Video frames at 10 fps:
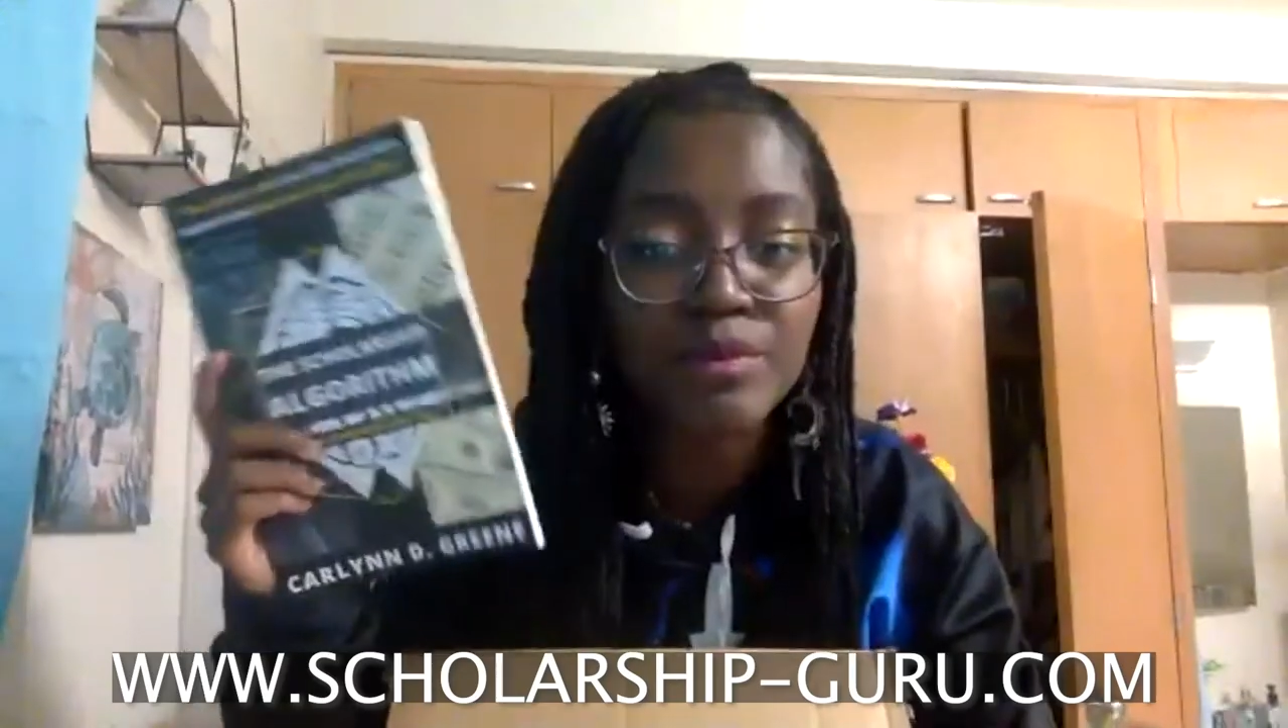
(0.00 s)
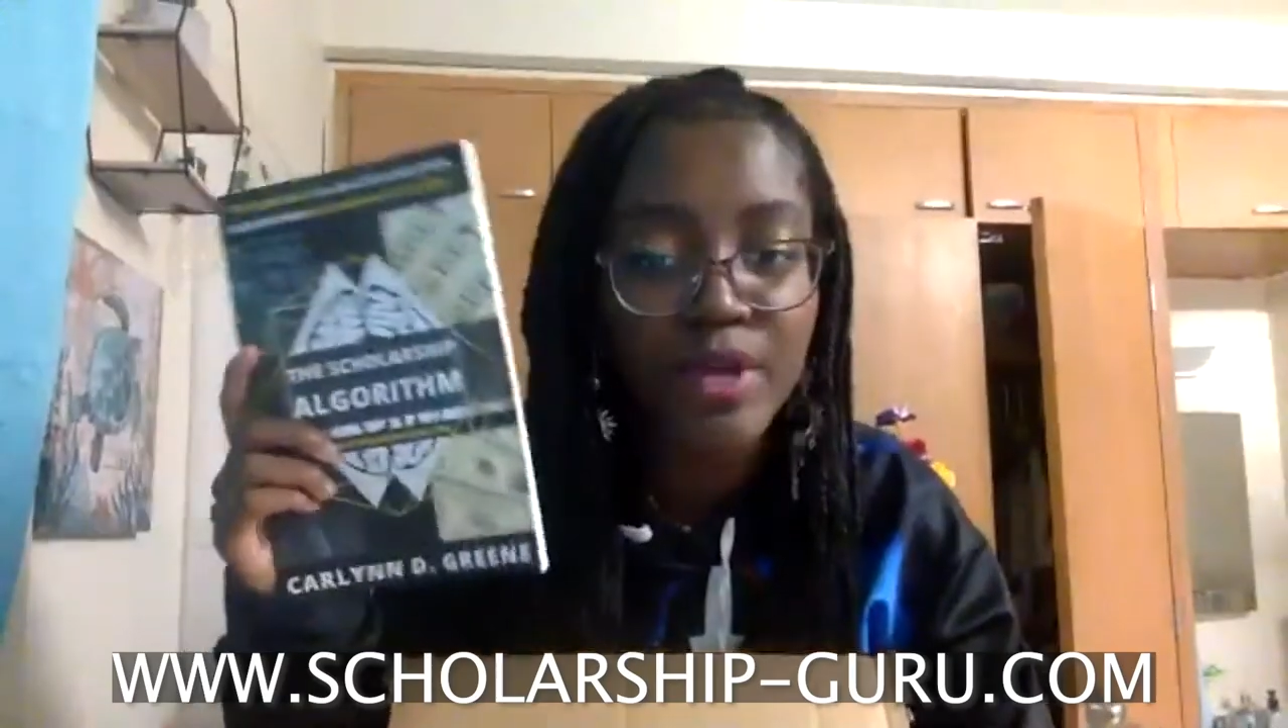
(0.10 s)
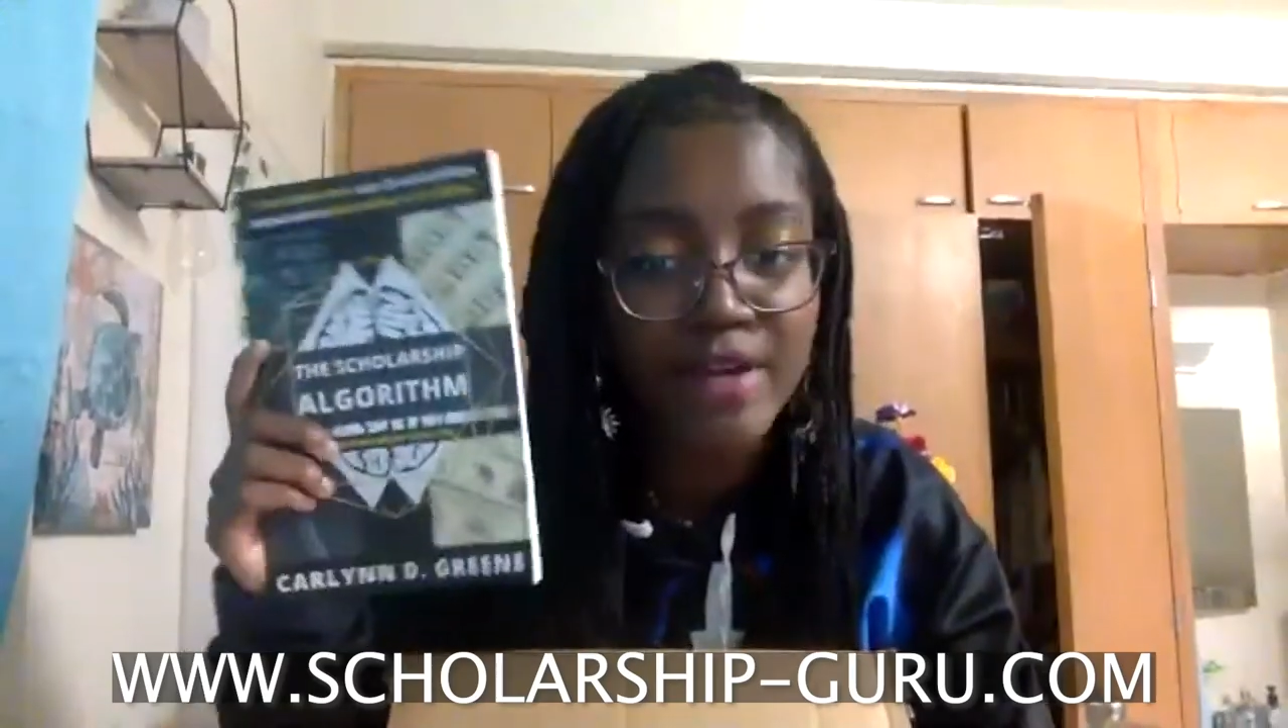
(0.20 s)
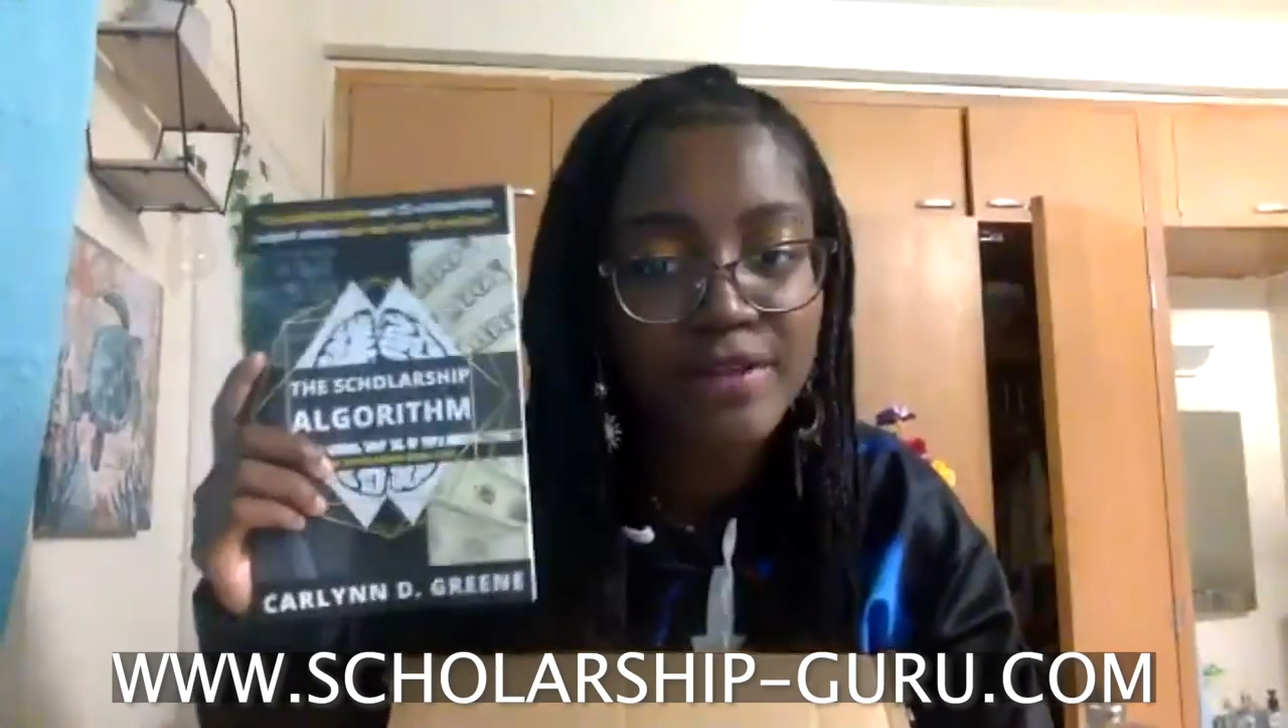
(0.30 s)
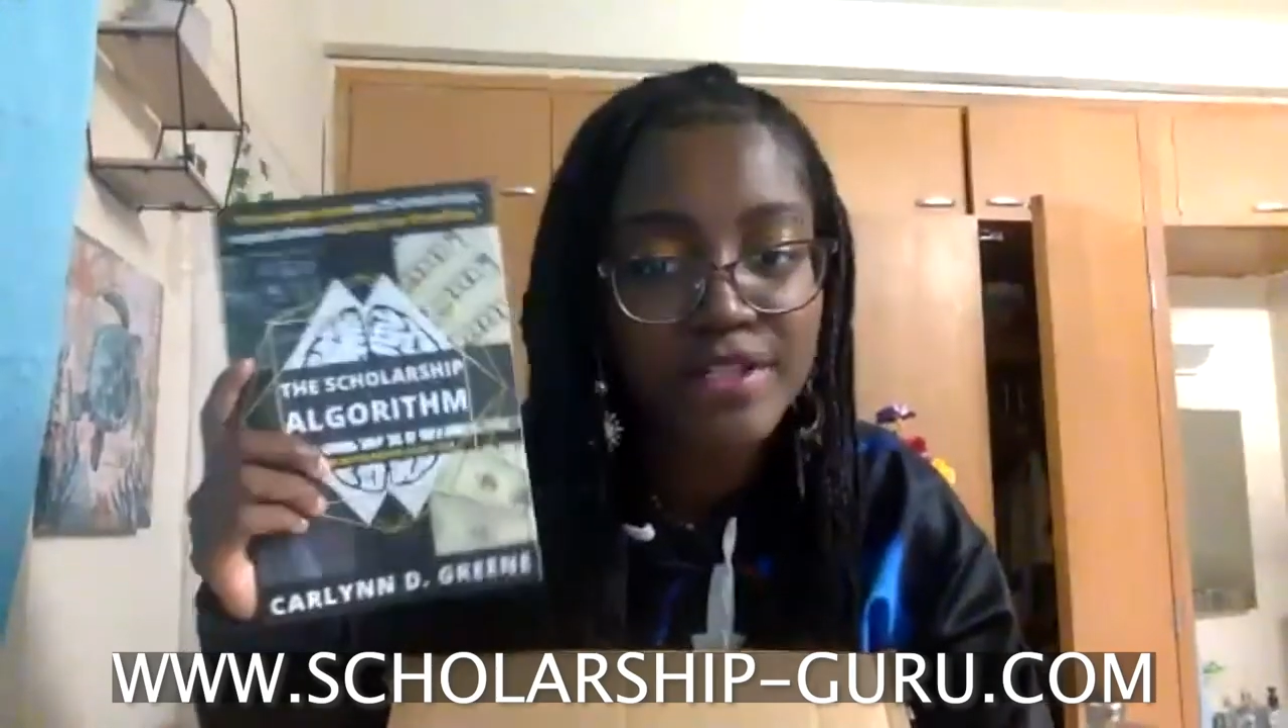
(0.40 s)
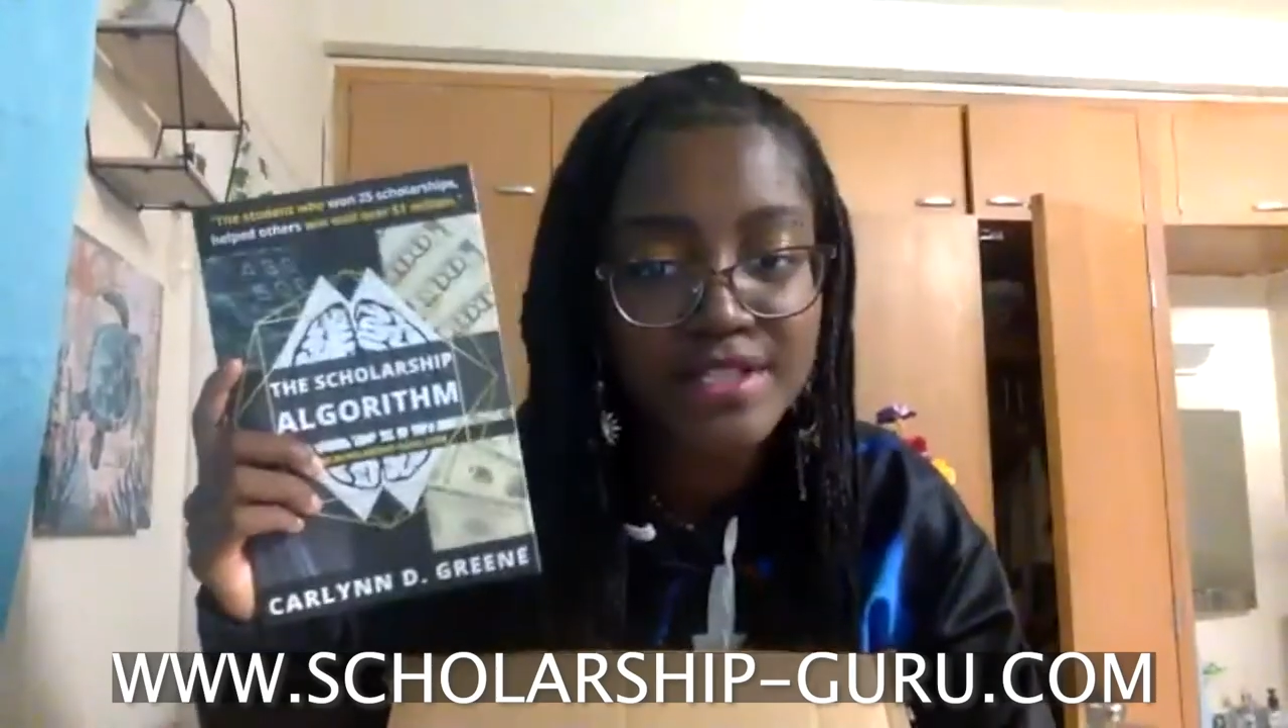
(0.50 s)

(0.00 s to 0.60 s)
graphic